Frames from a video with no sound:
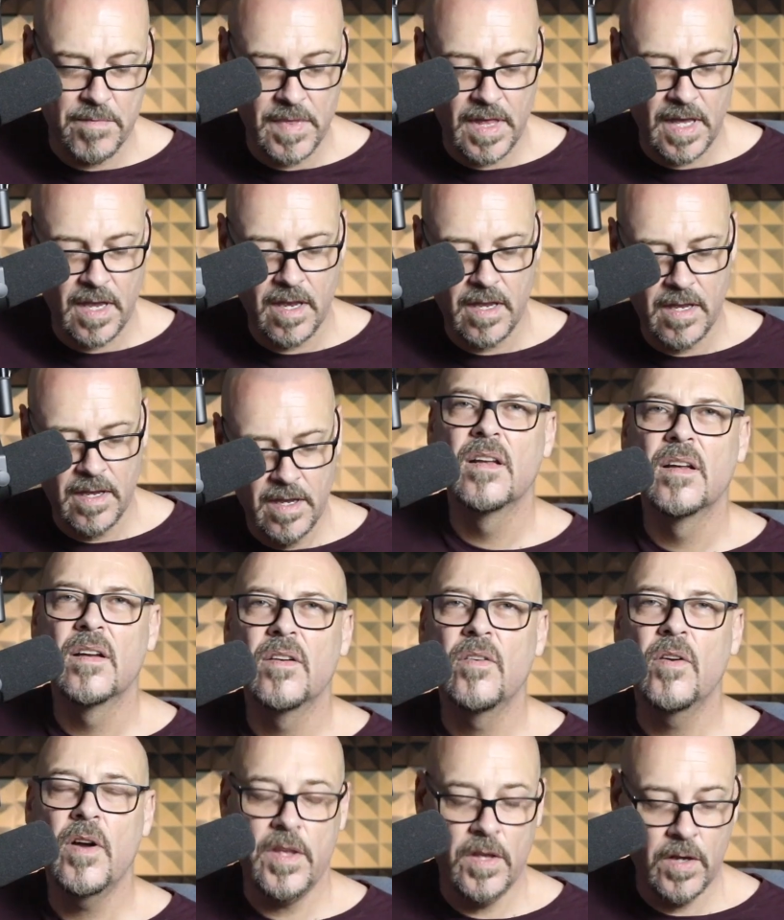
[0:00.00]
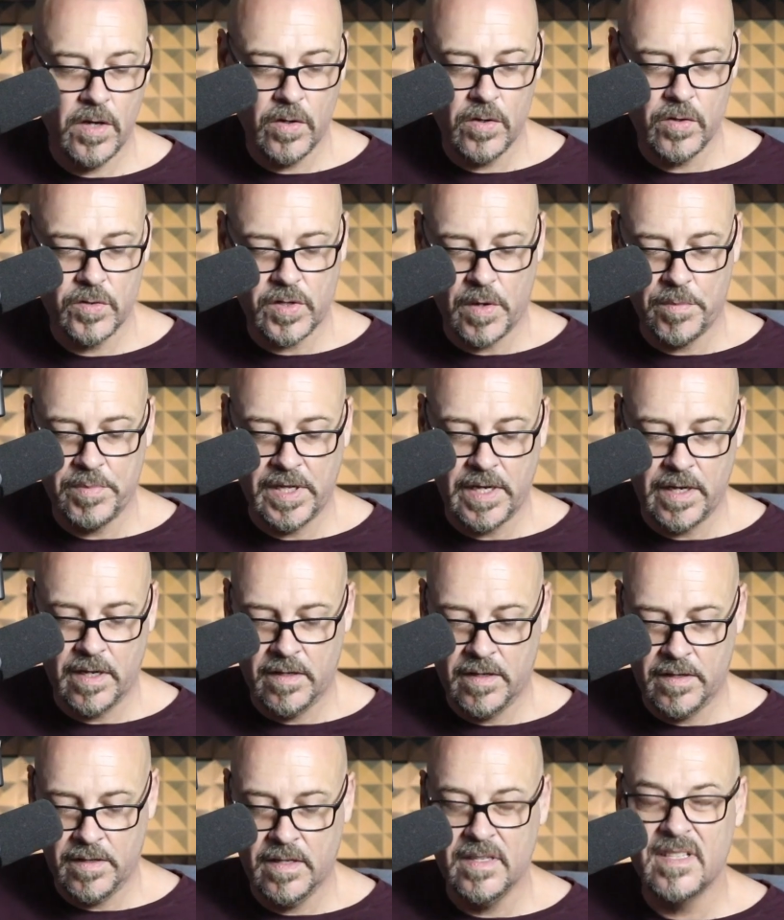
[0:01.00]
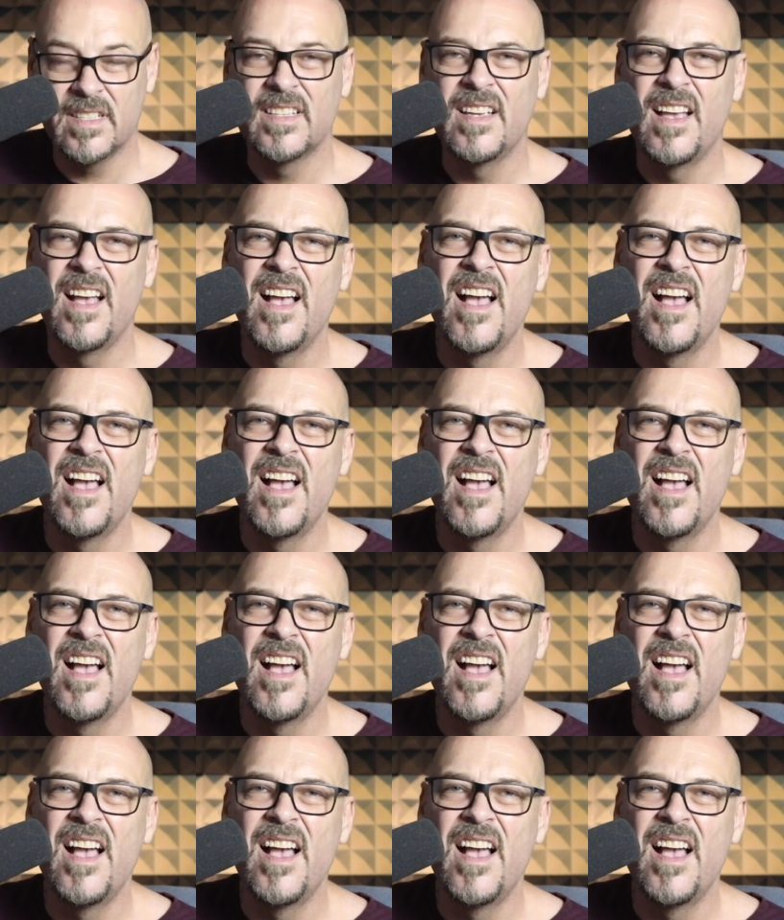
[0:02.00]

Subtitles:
thing, right? You could also play it like this,